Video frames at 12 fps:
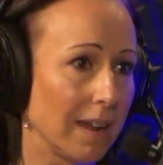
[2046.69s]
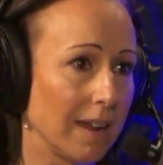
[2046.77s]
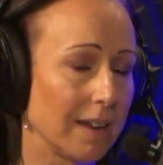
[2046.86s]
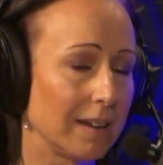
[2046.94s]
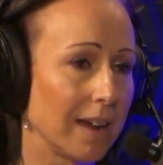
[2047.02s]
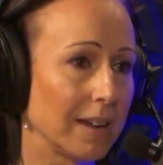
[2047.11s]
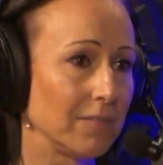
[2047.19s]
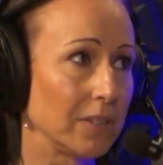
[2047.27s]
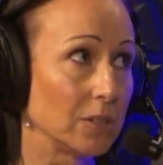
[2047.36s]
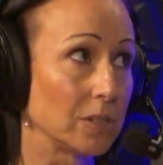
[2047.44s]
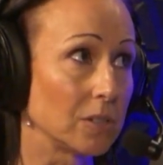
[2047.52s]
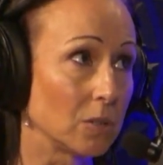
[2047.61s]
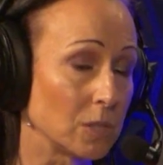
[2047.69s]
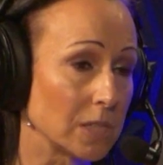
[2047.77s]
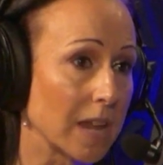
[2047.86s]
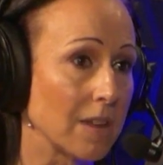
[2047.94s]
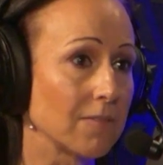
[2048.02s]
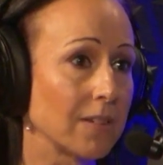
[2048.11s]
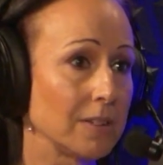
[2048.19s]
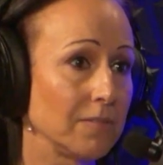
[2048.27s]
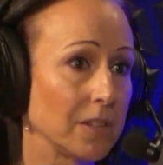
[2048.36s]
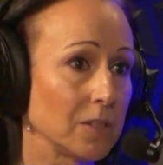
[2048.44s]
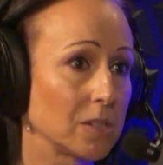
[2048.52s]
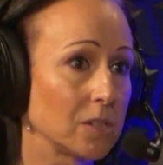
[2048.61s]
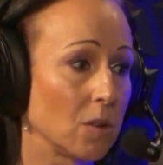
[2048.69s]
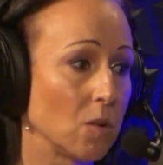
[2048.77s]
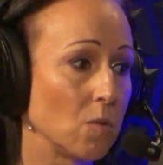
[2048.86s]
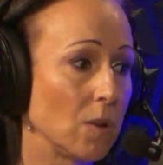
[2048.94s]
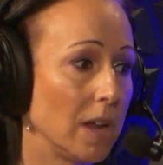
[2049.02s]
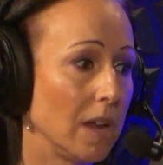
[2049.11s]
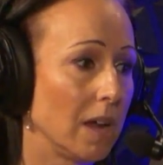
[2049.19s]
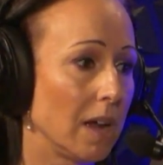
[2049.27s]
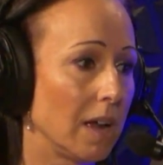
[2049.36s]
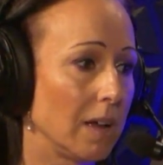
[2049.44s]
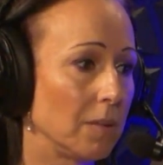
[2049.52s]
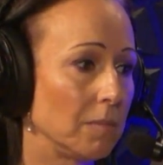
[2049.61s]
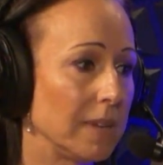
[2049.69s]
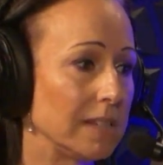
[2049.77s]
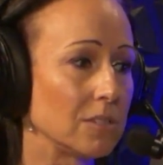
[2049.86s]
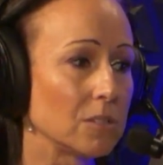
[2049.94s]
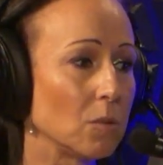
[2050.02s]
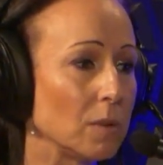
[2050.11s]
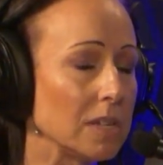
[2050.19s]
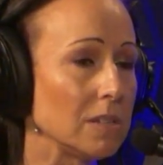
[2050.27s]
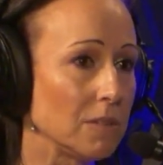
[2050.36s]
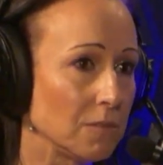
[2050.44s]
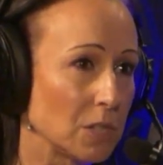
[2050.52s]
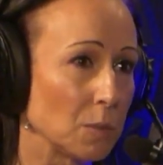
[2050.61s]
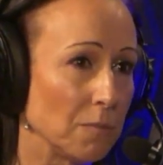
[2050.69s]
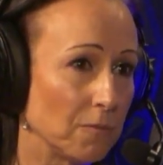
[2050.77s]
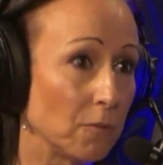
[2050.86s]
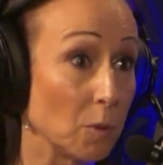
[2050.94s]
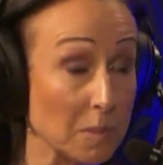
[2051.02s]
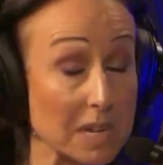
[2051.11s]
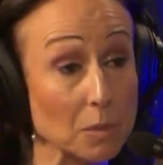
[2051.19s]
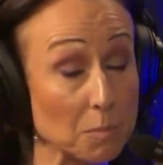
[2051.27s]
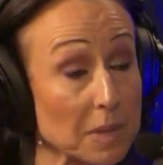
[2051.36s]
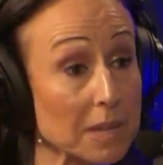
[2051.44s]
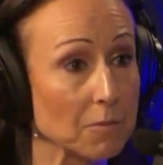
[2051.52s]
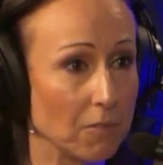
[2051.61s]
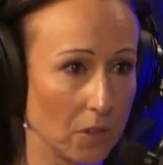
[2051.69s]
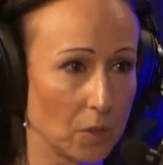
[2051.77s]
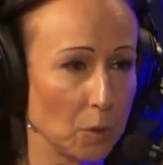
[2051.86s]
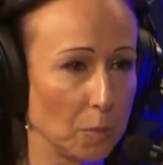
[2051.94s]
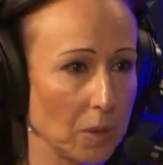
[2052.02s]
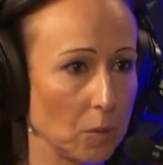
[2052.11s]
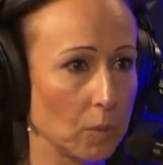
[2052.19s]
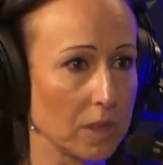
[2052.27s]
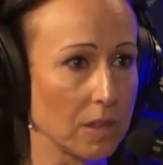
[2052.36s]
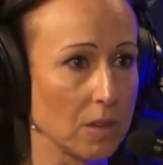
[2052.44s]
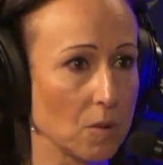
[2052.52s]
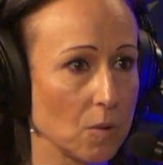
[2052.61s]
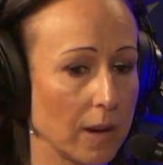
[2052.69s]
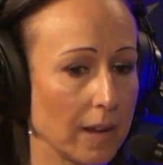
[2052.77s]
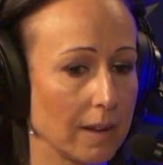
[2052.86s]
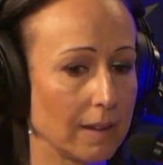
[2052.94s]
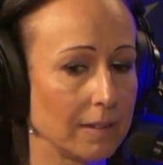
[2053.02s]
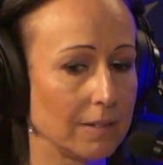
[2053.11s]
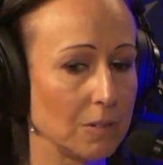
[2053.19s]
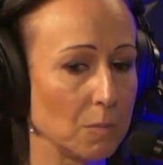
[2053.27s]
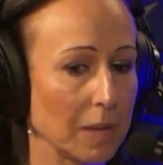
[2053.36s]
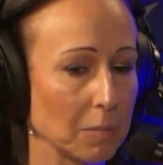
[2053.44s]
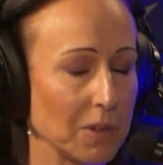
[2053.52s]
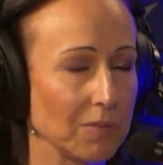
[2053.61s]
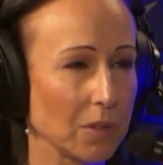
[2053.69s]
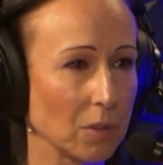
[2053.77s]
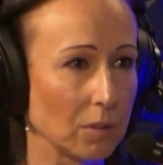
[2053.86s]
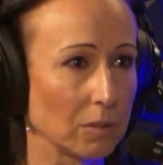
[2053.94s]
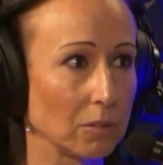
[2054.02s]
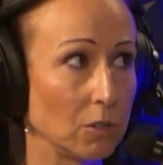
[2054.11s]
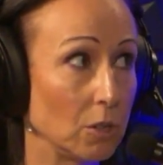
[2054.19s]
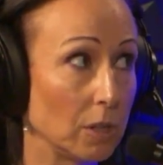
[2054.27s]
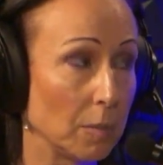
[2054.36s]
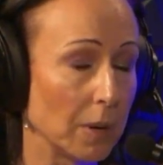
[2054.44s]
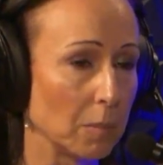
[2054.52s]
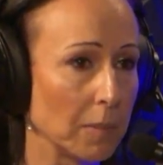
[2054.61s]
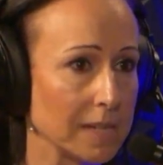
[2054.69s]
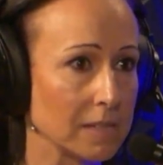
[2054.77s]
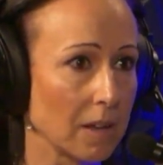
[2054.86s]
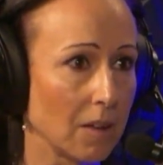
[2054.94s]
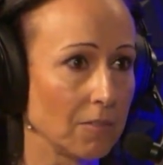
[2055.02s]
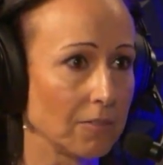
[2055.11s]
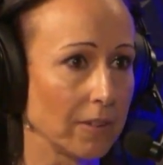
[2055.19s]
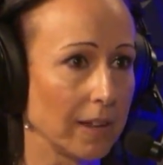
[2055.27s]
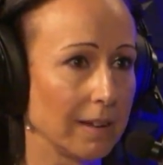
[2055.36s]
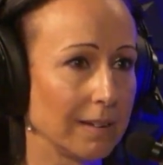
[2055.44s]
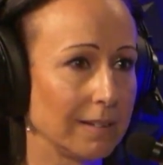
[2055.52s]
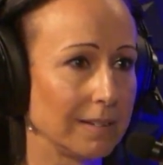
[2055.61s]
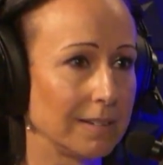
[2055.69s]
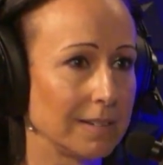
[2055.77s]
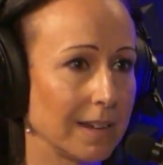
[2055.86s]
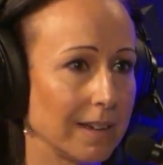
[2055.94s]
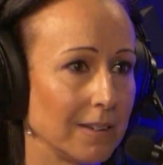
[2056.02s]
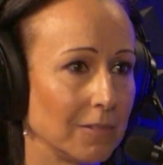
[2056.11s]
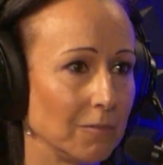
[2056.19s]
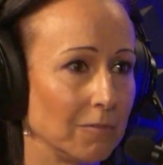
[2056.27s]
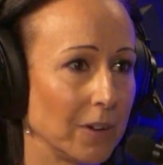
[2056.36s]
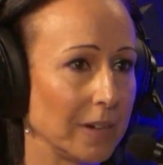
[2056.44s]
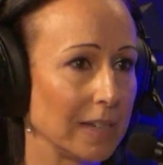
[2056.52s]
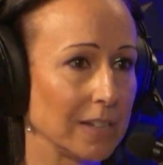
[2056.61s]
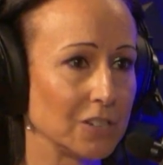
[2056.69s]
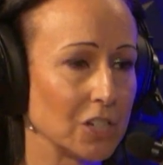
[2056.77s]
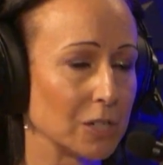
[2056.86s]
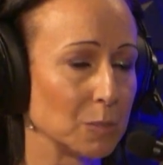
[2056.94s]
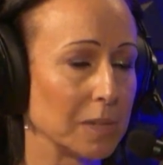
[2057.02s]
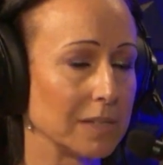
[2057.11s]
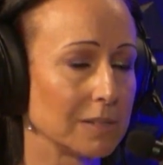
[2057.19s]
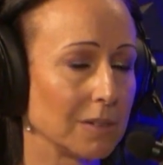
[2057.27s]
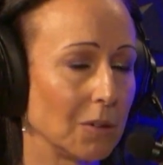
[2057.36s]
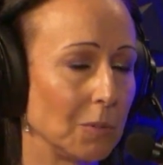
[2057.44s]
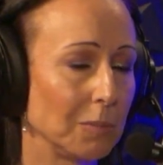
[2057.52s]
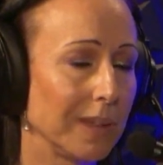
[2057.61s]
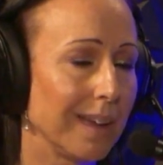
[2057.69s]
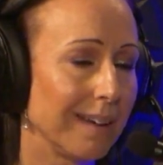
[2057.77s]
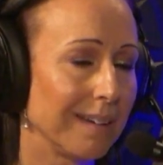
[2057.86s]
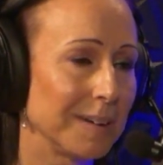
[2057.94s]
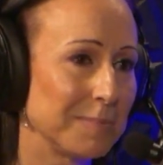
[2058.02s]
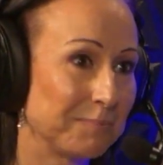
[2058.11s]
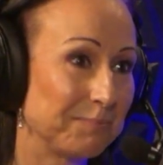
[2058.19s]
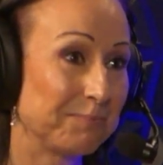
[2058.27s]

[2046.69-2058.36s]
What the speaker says: And I feel so safe. I feel so, it's so easy for me to be vulnerable with you, and you make me feel good about myself, and very little judgment. So, yeah.